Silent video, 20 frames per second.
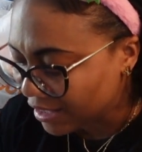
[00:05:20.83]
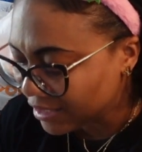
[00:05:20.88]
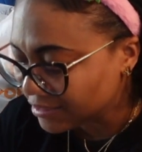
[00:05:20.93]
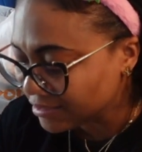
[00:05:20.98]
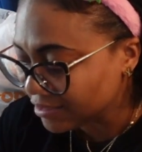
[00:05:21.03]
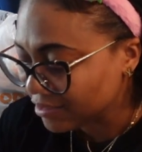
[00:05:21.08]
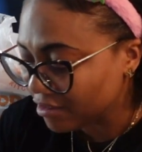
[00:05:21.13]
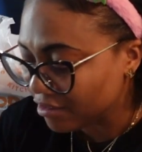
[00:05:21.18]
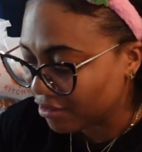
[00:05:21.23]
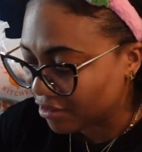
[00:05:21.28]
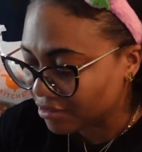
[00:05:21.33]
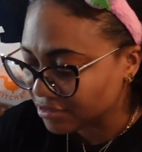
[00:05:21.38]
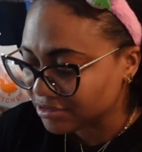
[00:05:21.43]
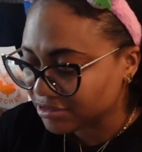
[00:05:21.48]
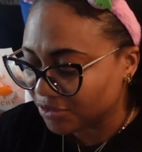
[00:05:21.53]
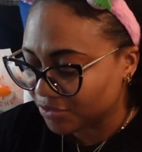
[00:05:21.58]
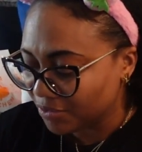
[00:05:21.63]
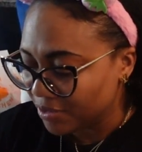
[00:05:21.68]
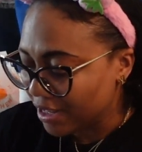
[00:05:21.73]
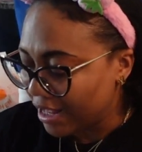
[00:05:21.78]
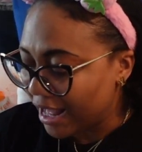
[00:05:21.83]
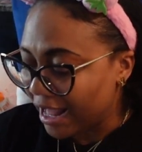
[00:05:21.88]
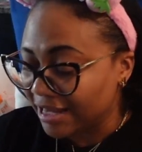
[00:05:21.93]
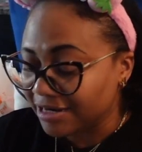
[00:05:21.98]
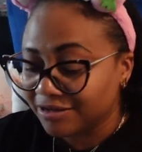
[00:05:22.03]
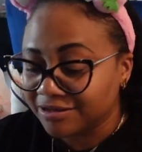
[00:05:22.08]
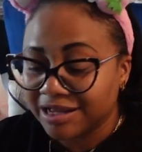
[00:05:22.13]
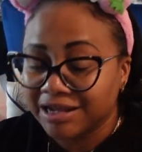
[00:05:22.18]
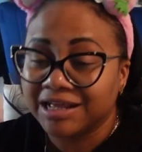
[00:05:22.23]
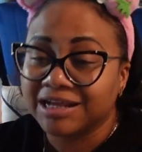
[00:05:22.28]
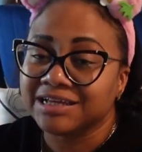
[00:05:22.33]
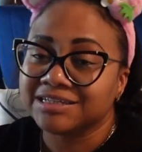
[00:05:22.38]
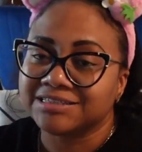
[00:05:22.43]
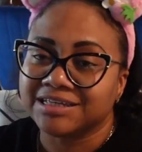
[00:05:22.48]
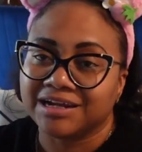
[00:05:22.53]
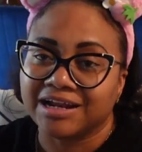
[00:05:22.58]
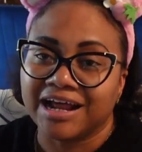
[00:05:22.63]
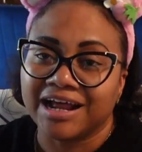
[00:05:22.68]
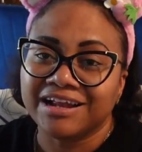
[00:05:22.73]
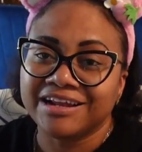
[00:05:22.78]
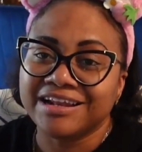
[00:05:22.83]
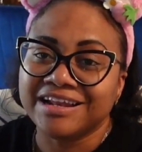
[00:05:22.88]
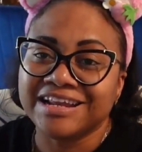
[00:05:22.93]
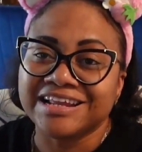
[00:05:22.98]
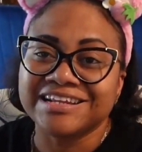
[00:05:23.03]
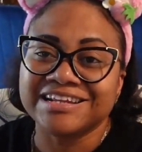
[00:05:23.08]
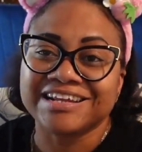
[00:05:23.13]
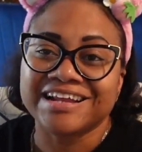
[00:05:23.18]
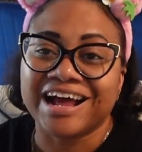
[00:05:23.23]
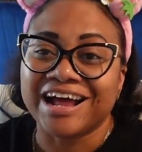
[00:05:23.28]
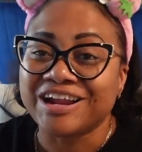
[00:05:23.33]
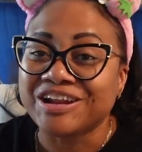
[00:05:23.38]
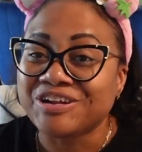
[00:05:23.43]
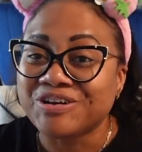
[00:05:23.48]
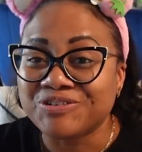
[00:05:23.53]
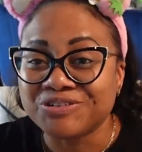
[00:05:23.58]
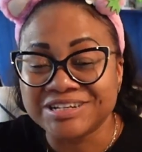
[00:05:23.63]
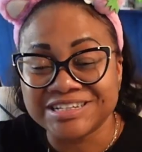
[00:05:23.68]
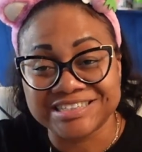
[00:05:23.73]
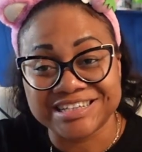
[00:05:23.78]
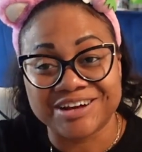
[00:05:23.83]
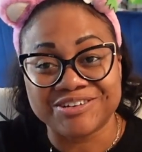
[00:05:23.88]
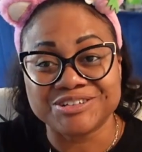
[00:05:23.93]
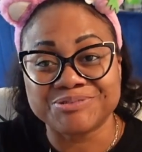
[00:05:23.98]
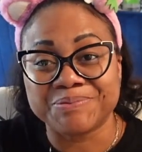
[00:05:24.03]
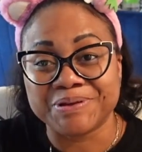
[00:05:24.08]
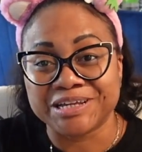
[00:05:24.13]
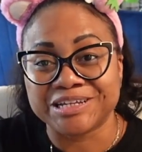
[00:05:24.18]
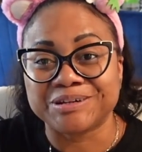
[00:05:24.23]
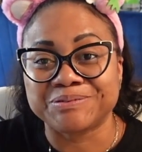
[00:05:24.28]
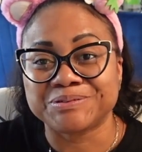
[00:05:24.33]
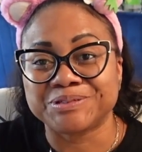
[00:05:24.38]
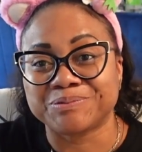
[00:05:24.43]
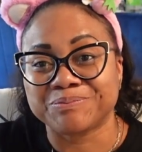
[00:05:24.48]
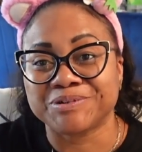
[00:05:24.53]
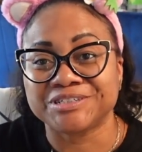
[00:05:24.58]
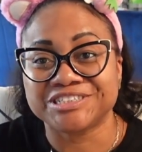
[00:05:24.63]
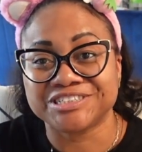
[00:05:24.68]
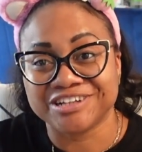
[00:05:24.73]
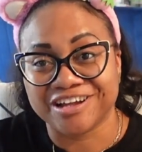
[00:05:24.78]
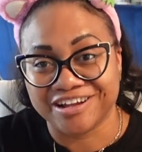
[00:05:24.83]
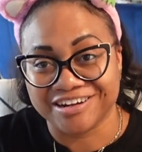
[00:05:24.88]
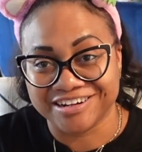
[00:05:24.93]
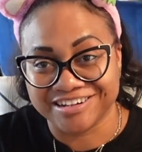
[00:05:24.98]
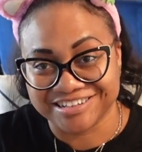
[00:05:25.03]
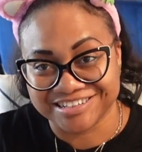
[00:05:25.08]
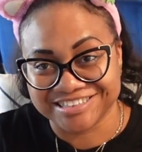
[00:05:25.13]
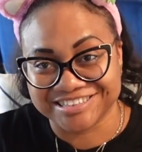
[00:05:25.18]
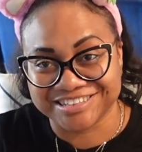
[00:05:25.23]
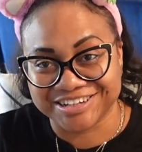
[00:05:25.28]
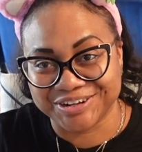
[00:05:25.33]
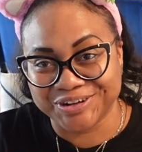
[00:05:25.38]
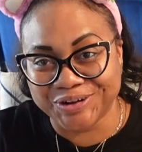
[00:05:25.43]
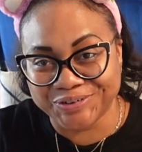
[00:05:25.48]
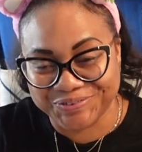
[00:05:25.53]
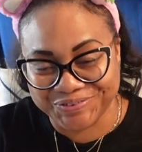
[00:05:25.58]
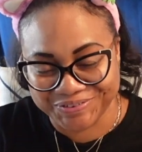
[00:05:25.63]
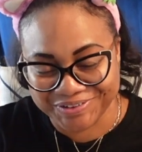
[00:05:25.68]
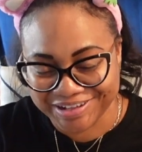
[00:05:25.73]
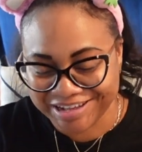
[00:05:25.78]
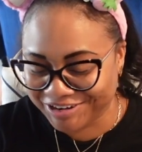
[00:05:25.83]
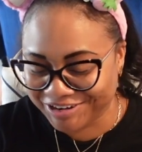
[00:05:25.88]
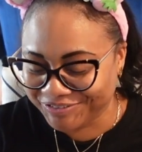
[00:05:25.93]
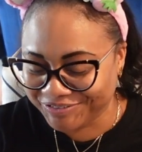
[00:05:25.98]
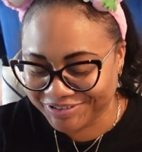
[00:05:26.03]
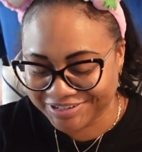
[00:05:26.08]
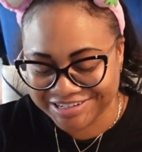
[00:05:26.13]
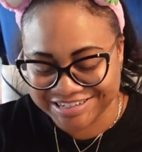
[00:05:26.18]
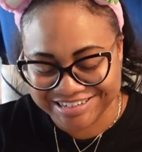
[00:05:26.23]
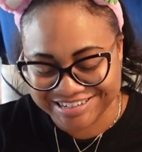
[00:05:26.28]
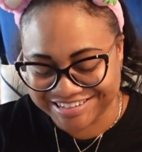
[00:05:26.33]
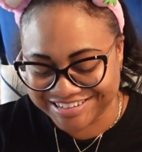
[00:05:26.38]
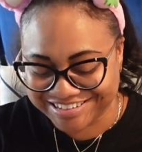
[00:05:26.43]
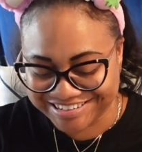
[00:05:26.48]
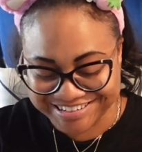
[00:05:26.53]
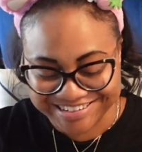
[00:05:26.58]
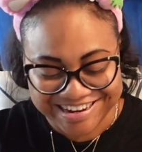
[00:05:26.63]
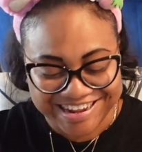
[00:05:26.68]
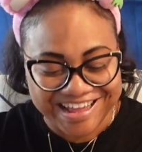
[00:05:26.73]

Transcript: then i also i don't like i said i did not notice i was picking up so much nautica stuff i really didn't